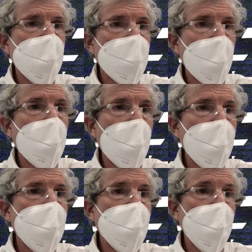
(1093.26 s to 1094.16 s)
Trump
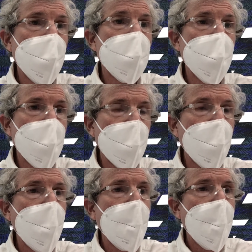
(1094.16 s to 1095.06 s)
wanted him to do
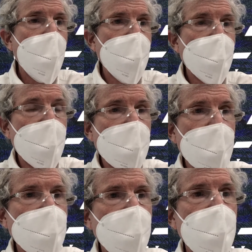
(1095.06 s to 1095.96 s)
in the
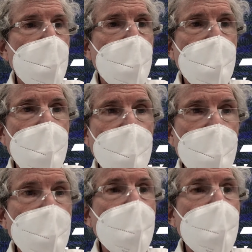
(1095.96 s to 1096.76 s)
direction of